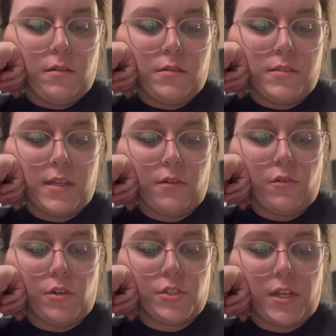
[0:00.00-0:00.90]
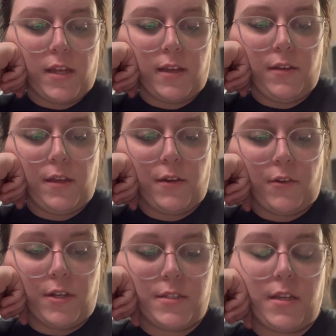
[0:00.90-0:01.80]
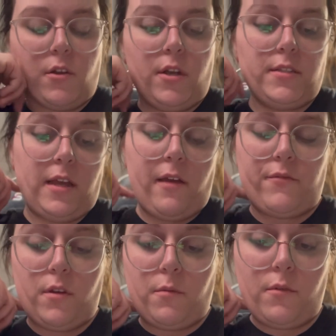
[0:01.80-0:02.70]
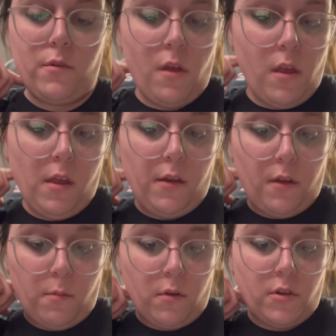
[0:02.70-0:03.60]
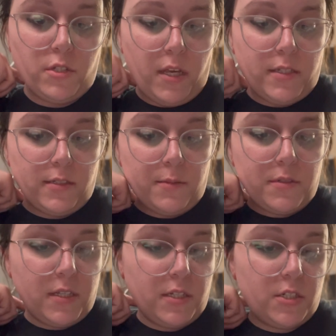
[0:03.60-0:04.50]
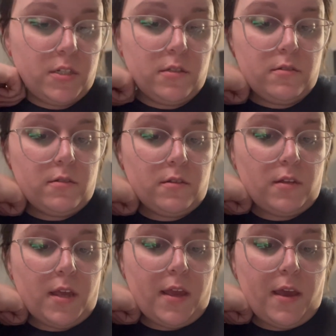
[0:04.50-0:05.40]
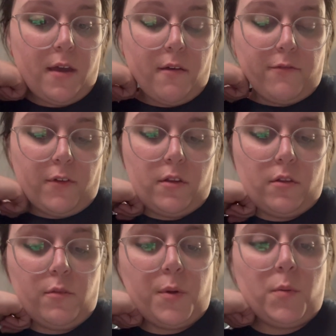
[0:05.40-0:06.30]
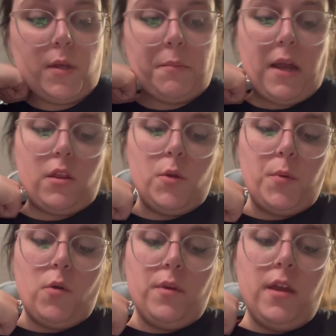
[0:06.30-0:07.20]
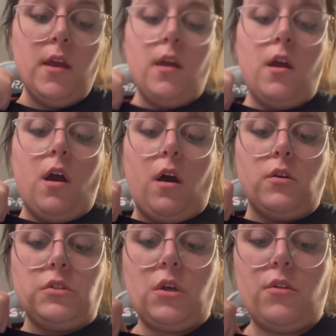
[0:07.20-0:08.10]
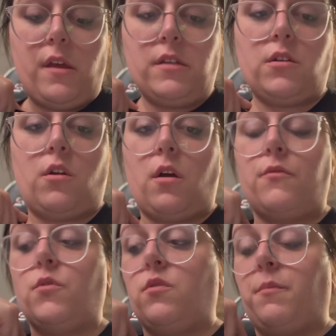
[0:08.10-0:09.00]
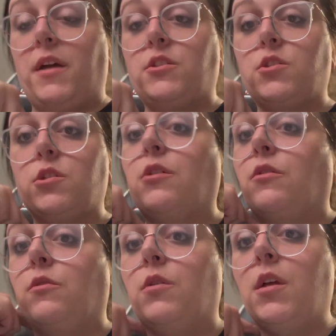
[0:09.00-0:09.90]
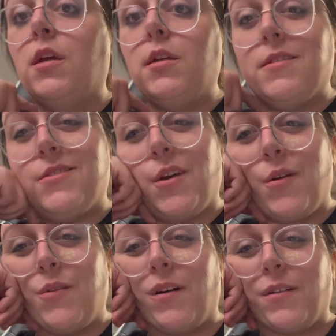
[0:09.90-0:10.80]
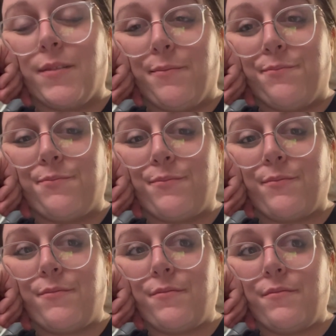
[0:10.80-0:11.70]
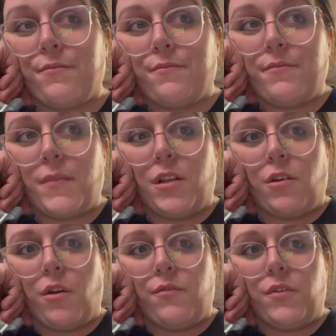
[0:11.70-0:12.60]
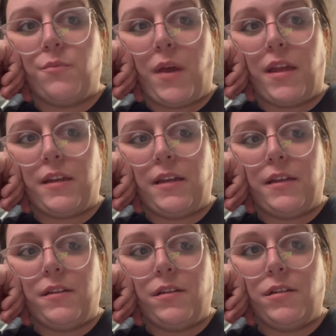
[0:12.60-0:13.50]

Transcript: single crochet, increase, decrease, half double, double crochet, slip stitch, front loop only and back loop only. Also, they start off doing a magic circle. So, if you may need